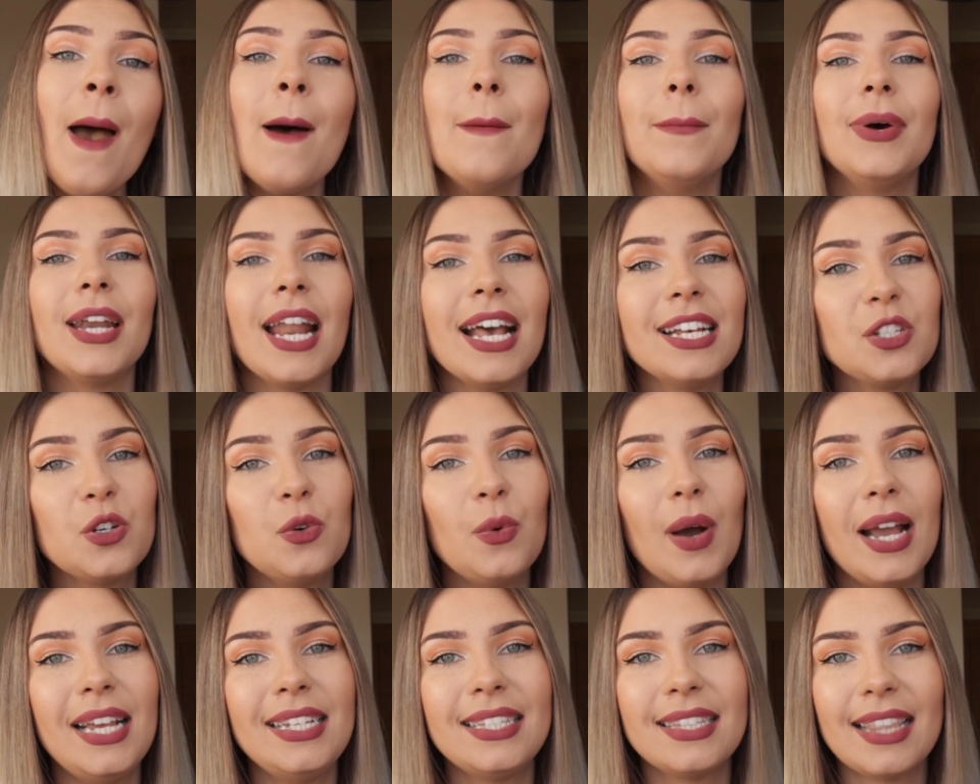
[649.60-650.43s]
But as
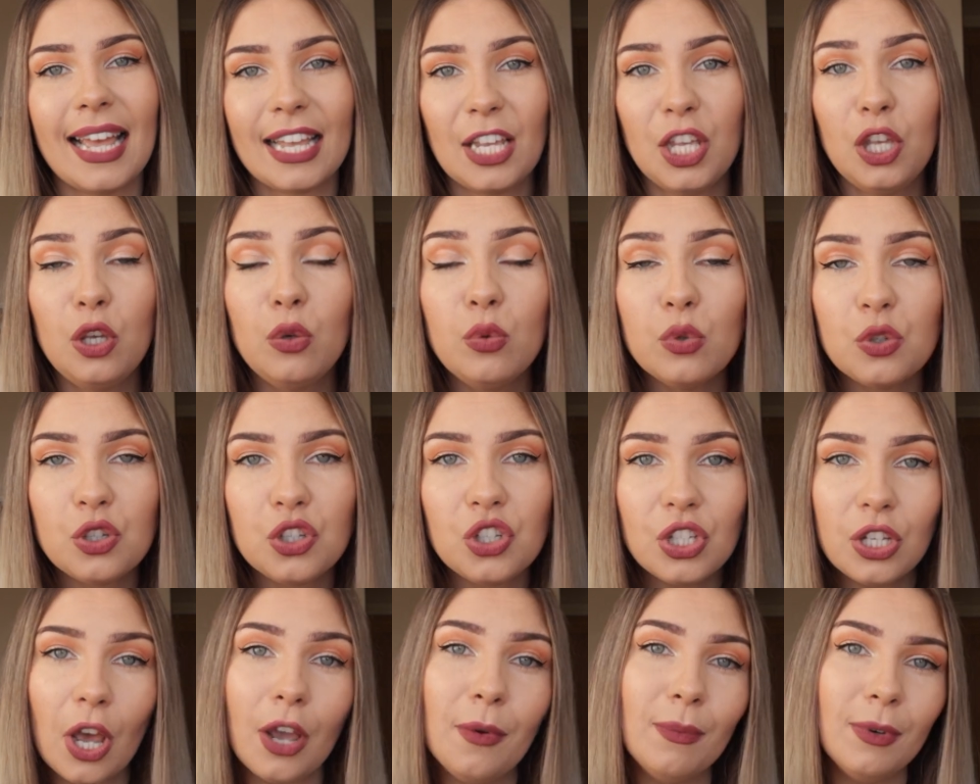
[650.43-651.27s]
always, thank you
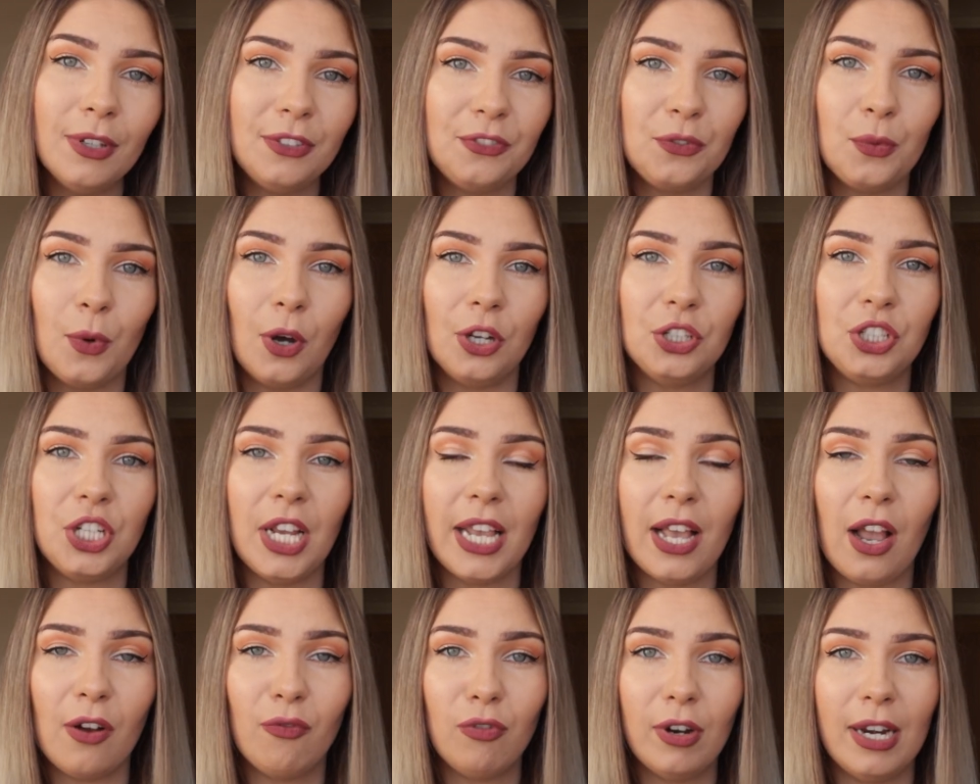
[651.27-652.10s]
so much for
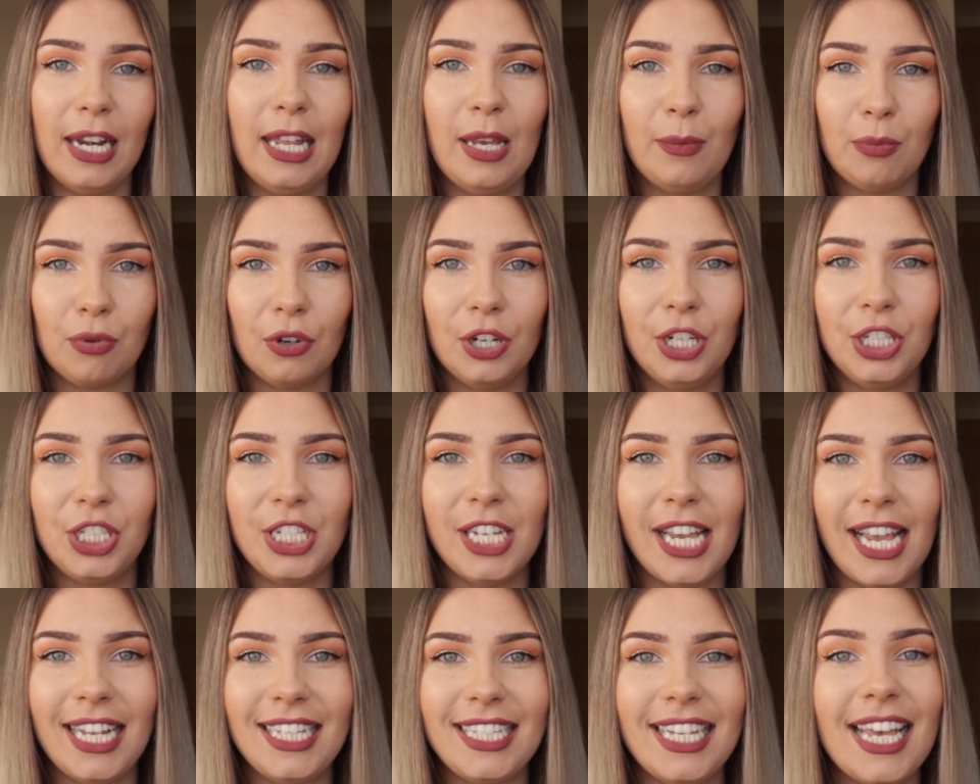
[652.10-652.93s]
watching. I really
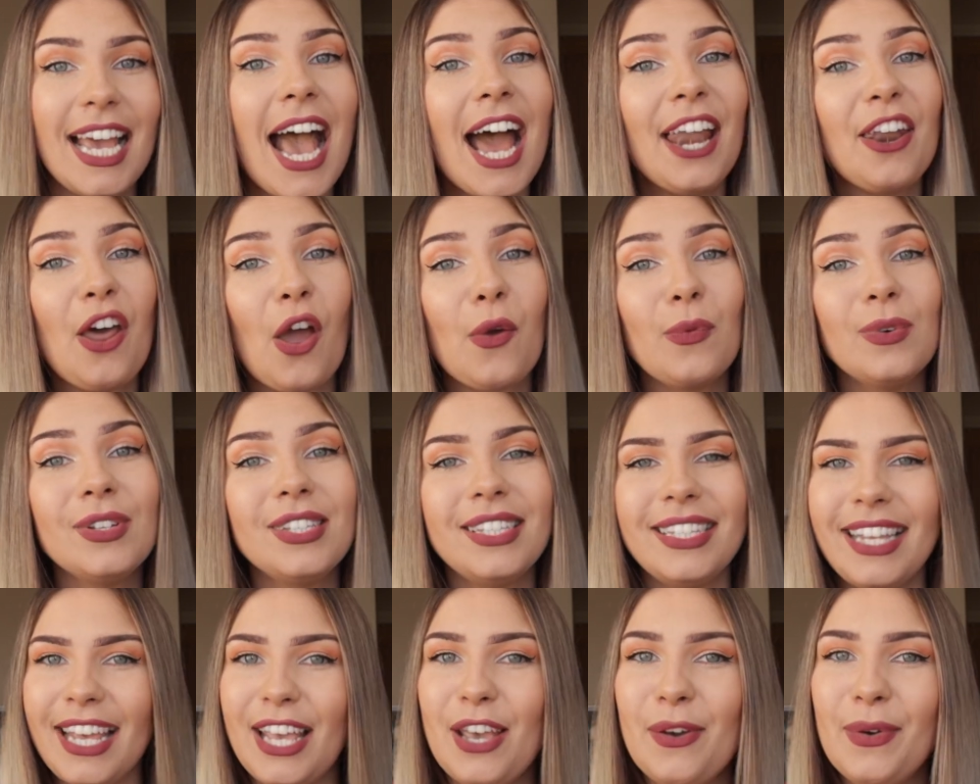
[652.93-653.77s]
appreciate it, and I will
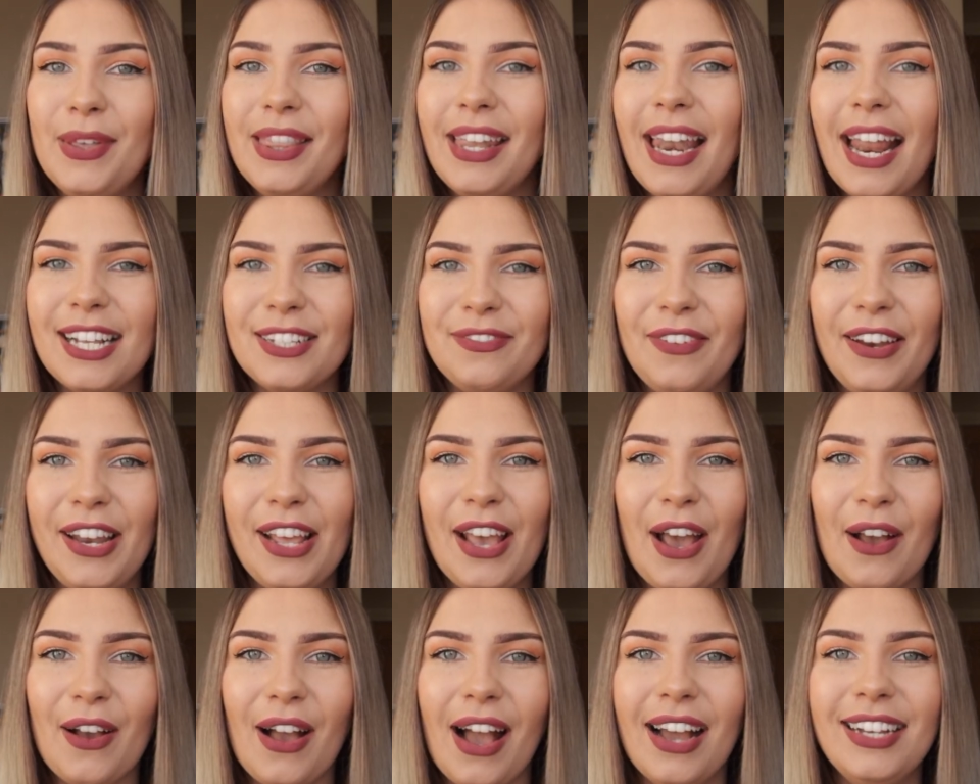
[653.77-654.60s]
see you in the next
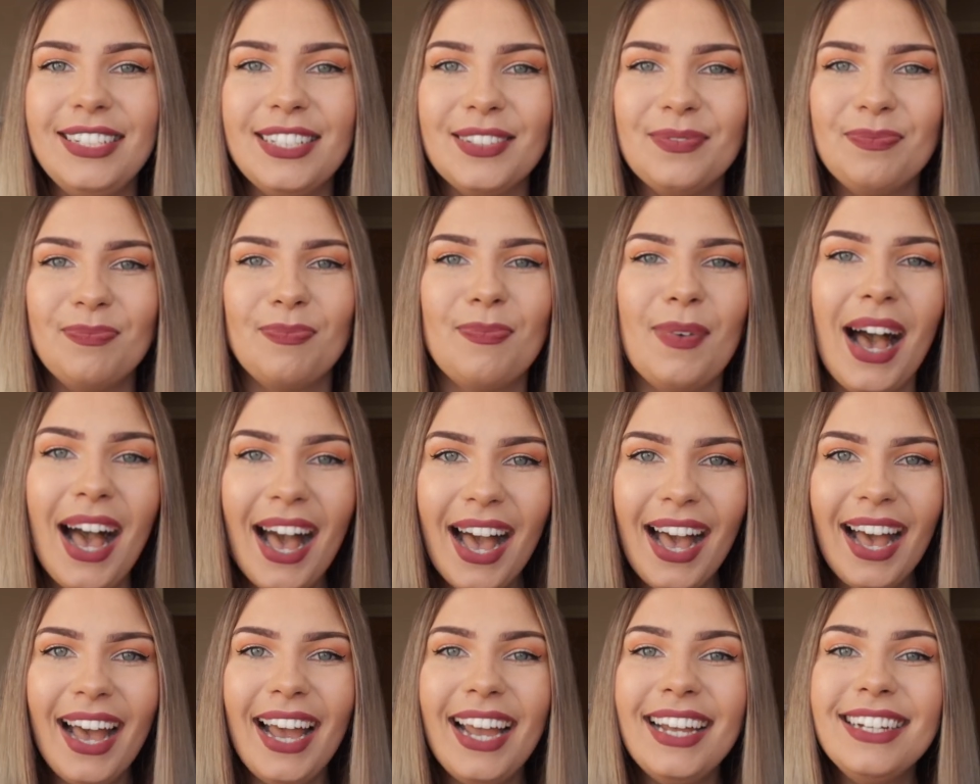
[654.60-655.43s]
video, guys.
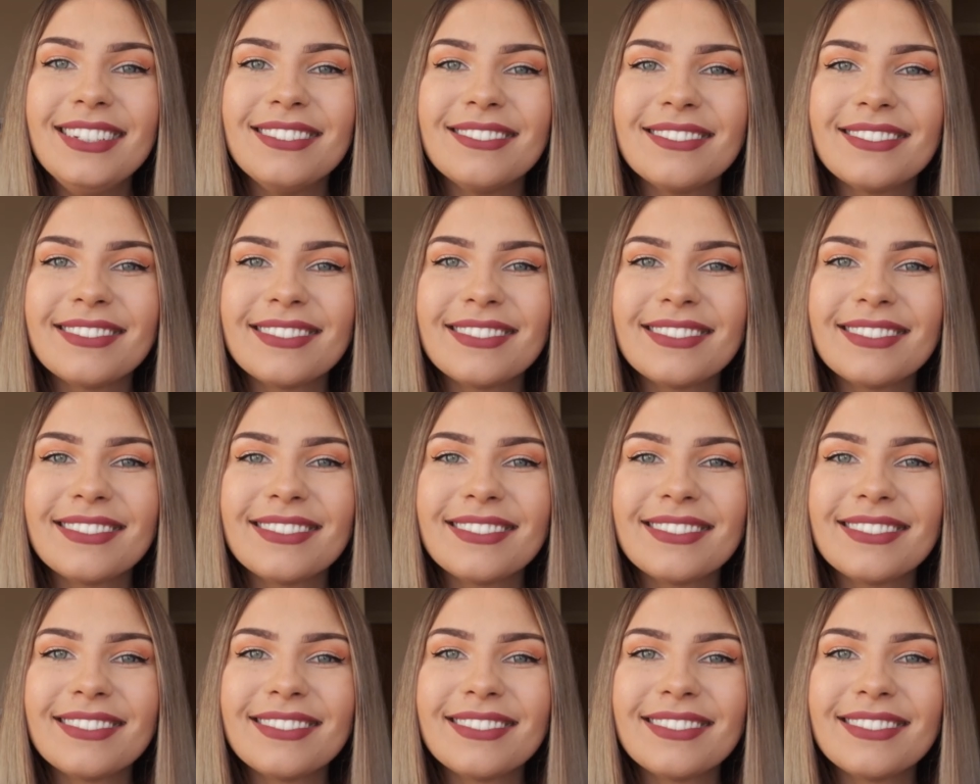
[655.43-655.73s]
Bye.